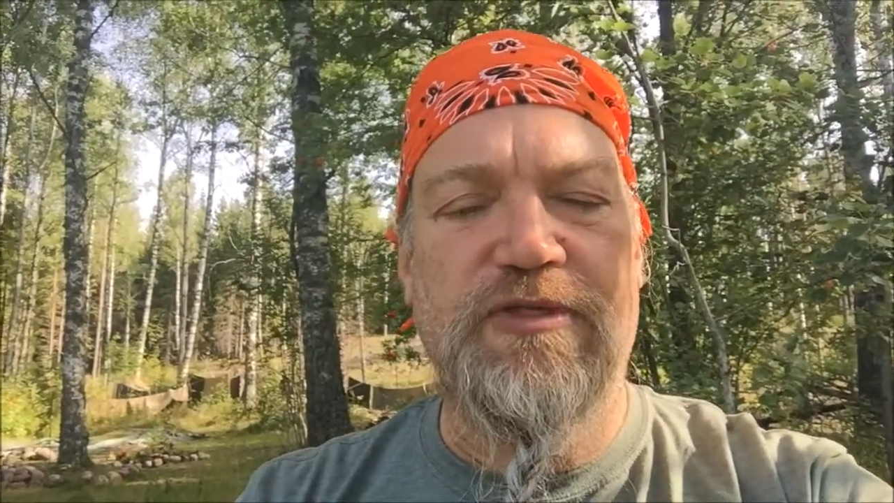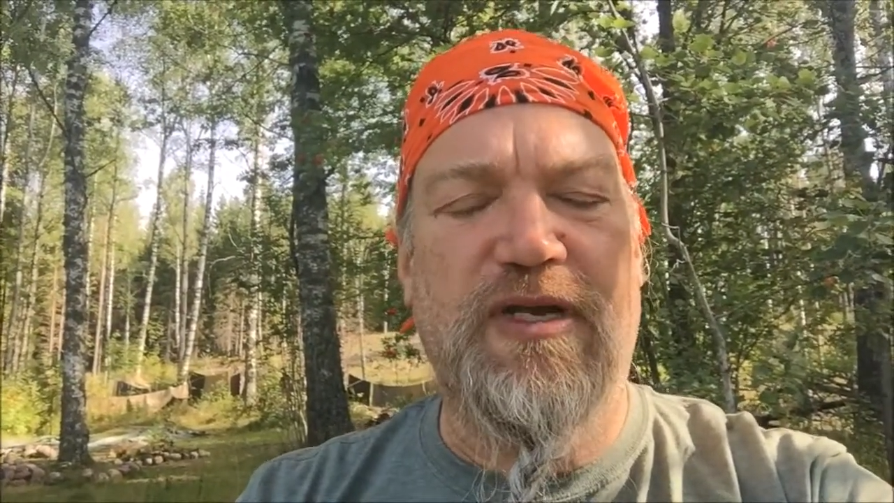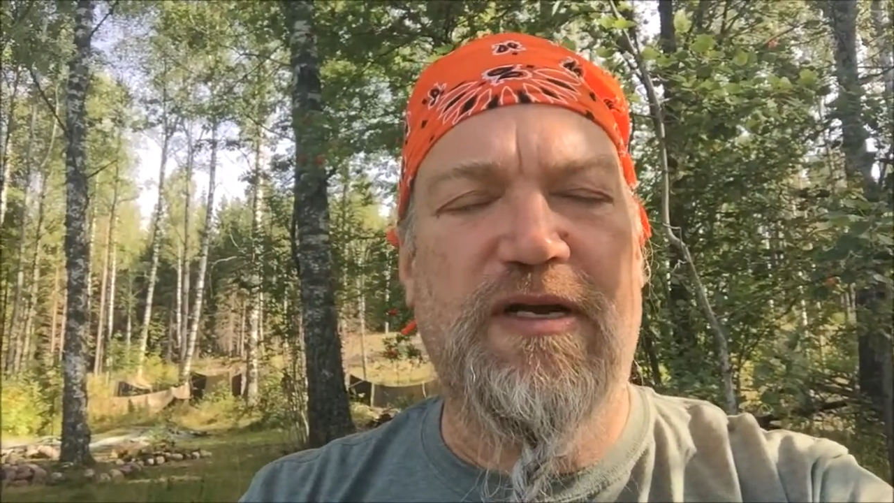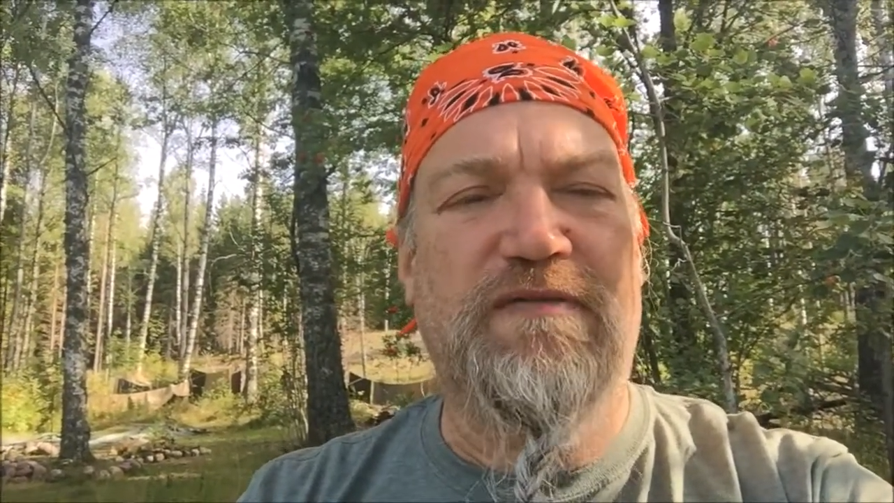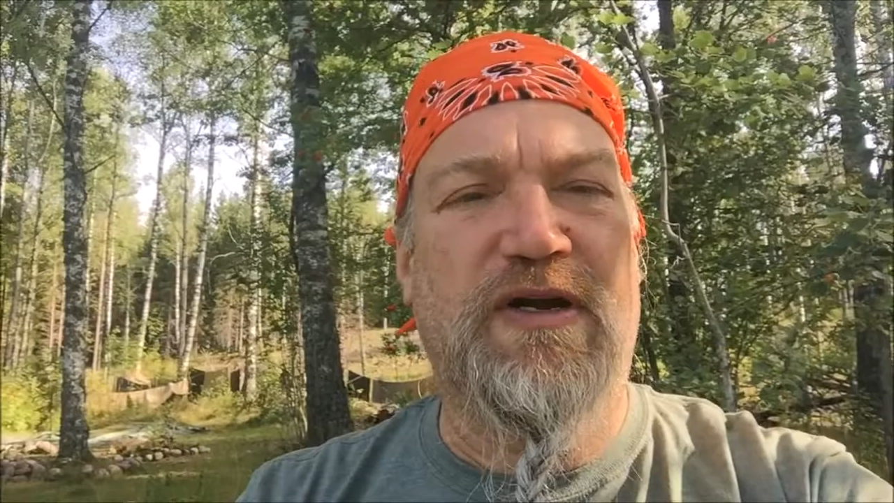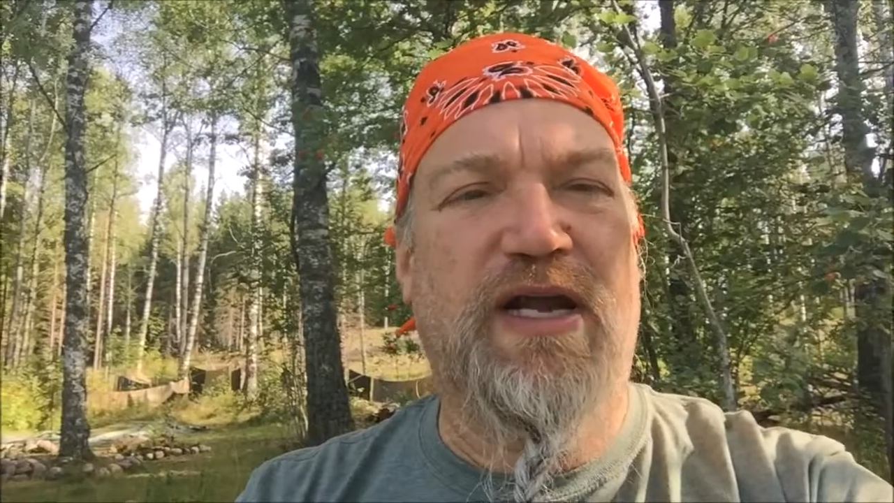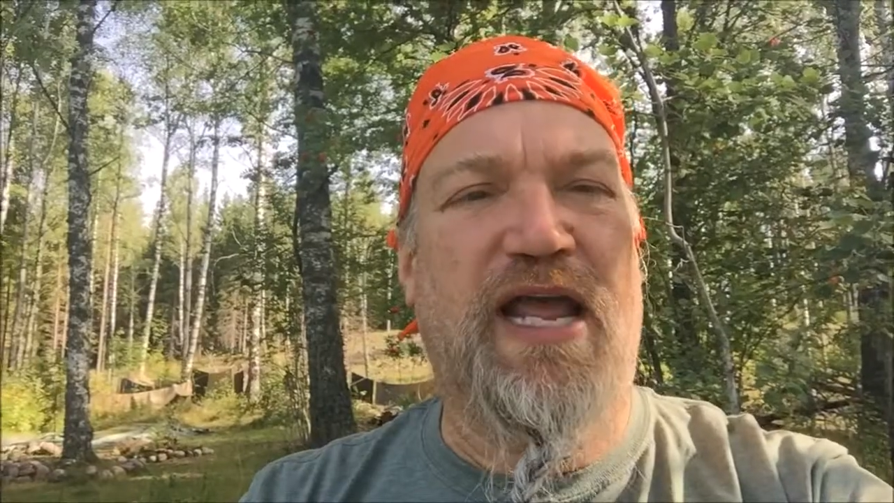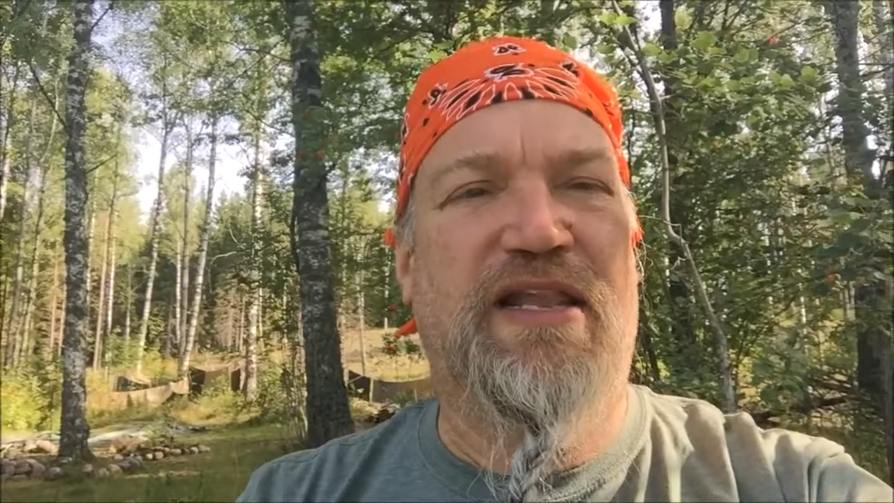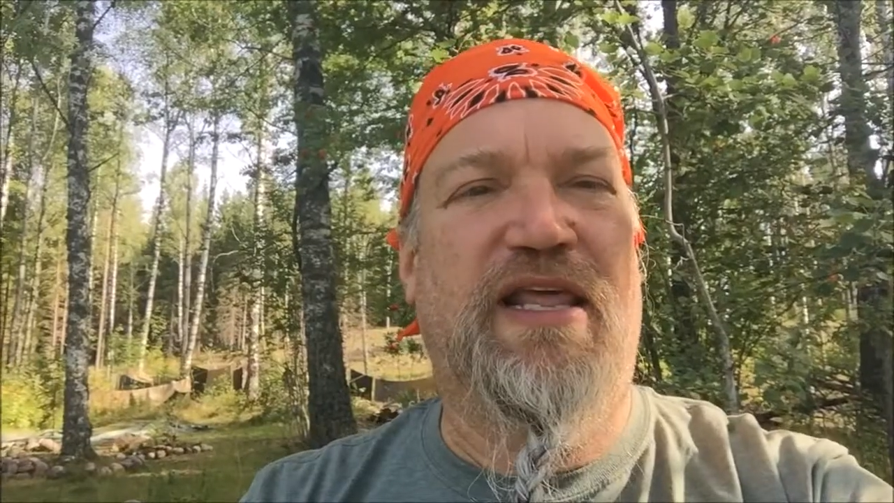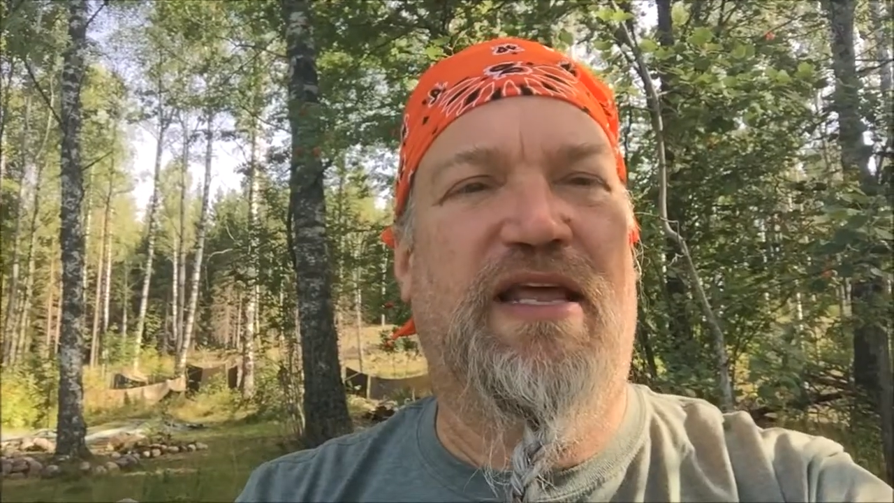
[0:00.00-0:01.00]
So I never
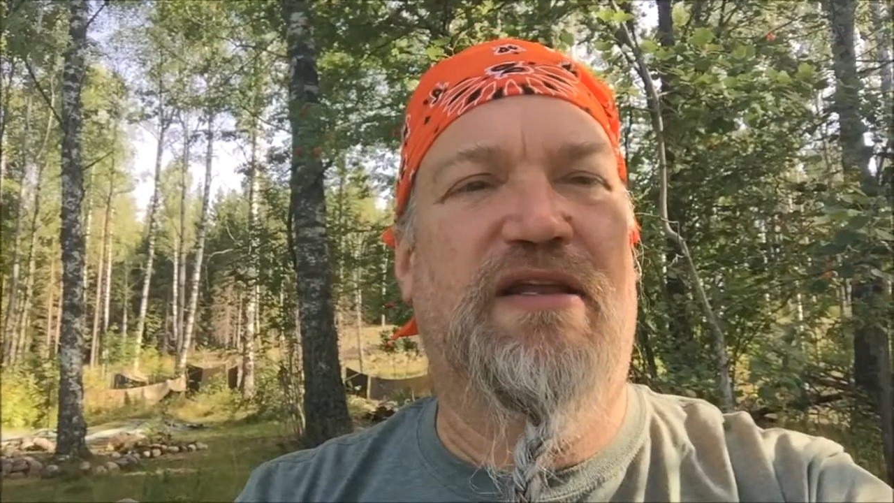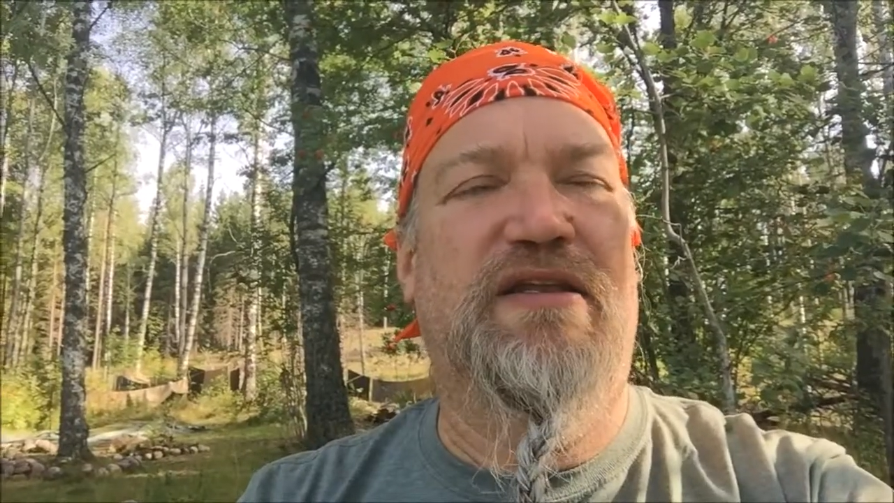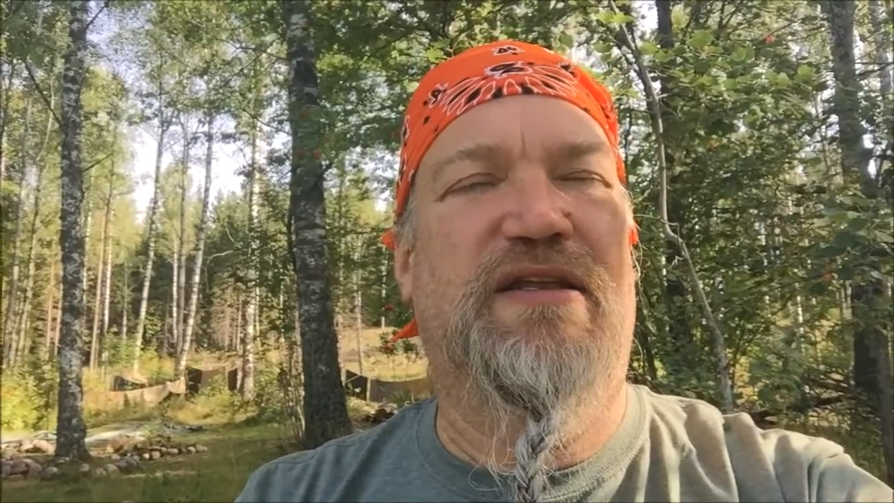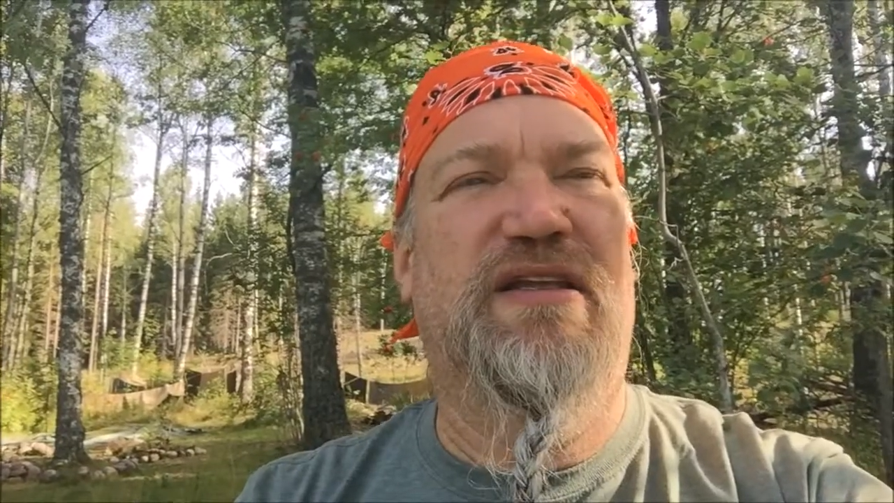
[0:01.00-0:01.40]
had that.